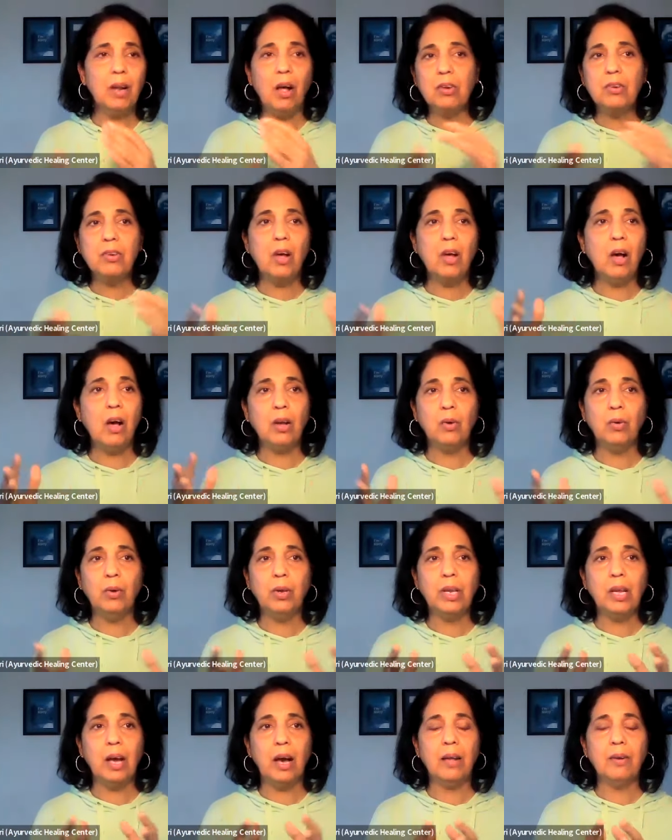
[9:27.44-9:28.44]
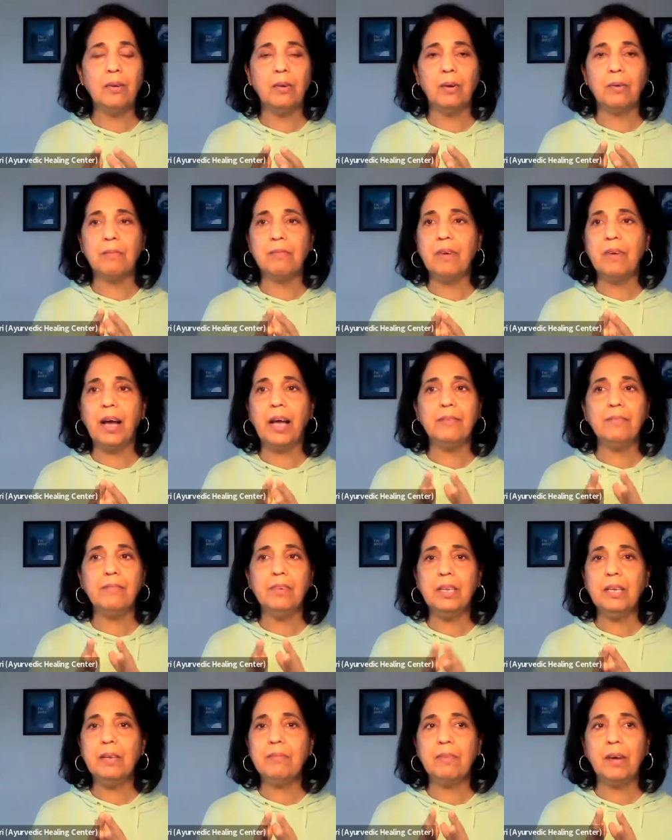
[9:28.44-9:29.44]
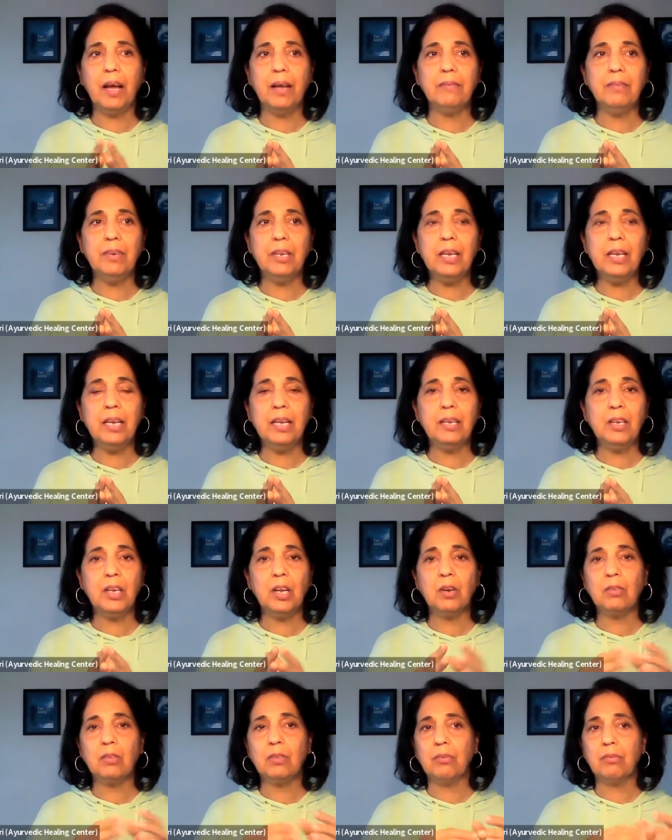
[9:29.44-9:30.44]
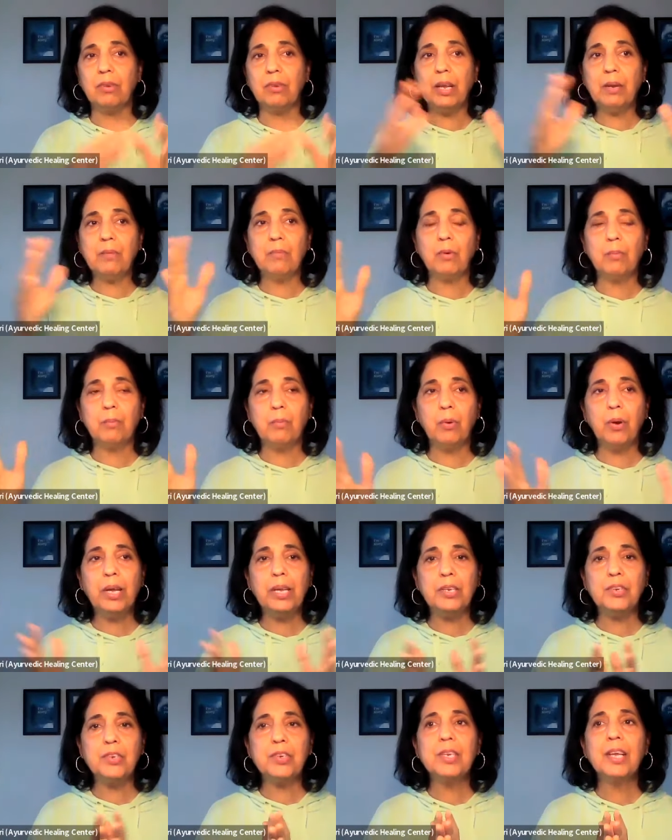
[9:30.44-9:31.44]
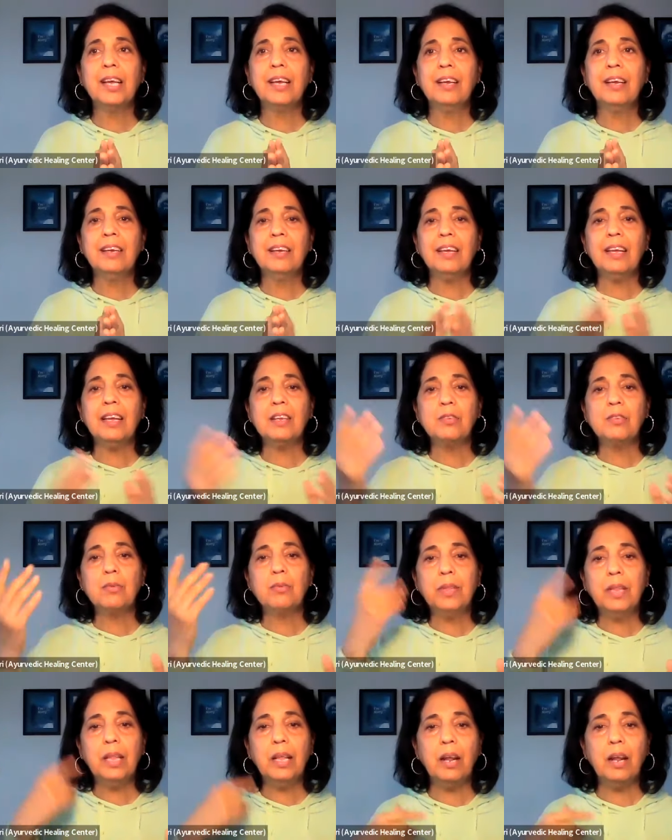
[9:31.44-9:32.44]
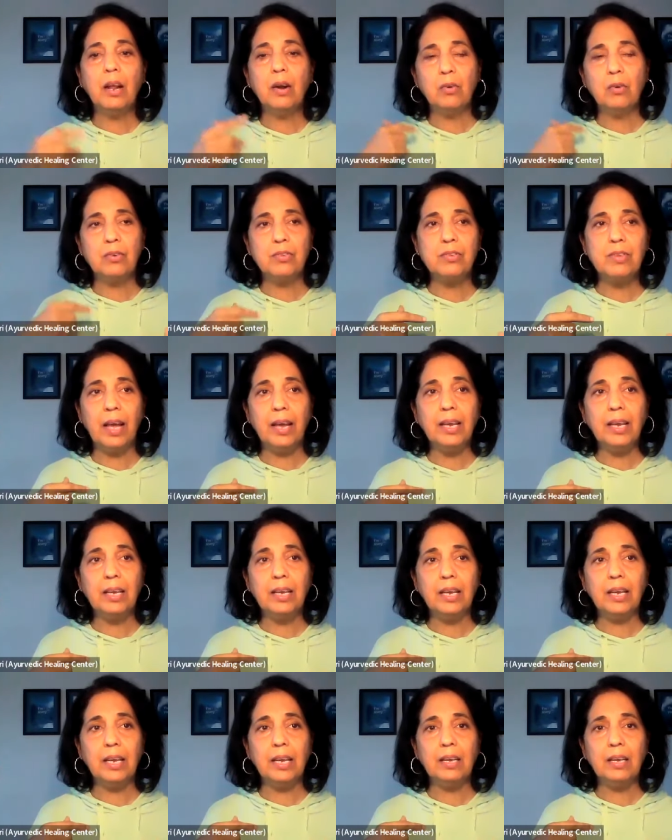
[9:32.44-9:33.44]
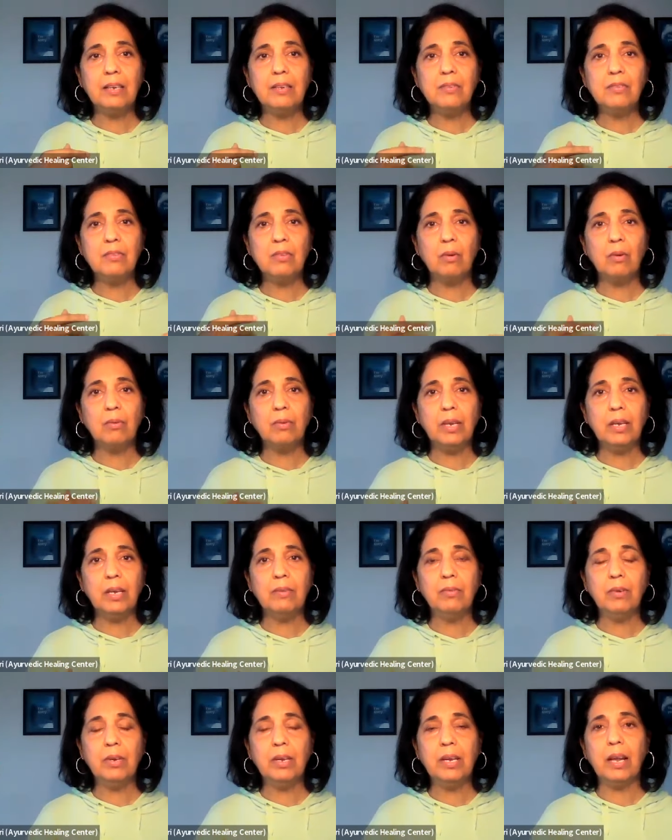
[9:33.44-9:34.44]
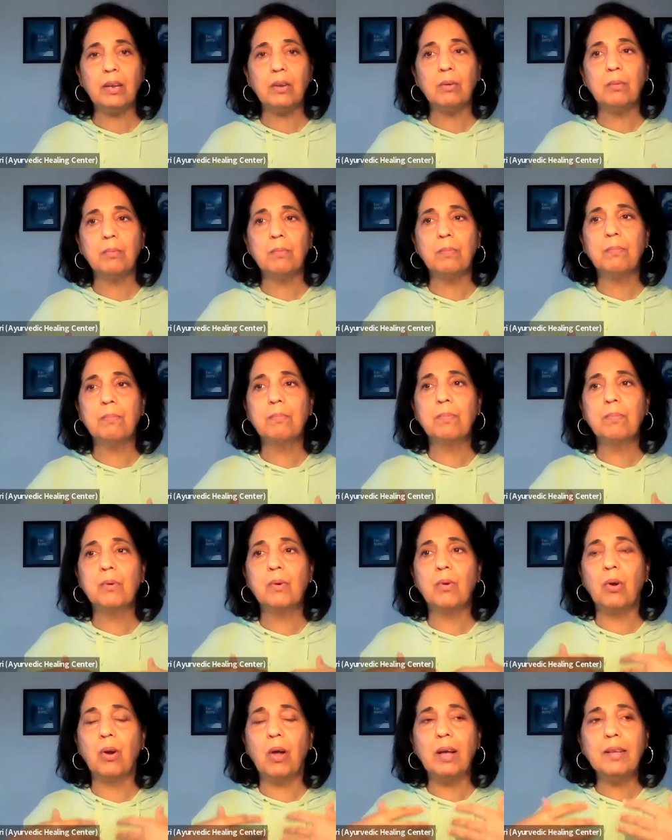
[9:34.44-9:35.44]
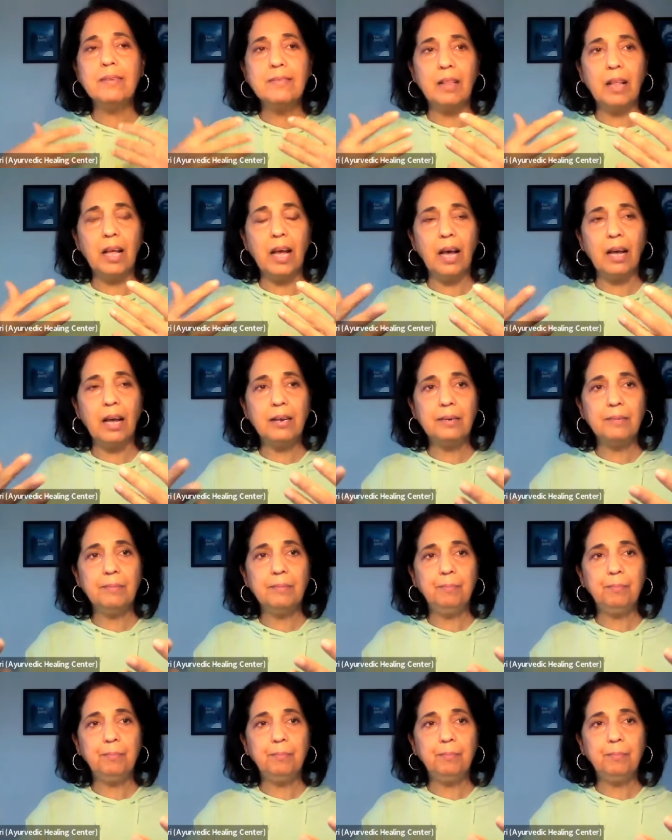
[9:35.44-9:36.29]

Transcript: all talk going on on 5D, 5D, you know, the rainbow bridge. It's within our own psyche. So we, we get to cross that.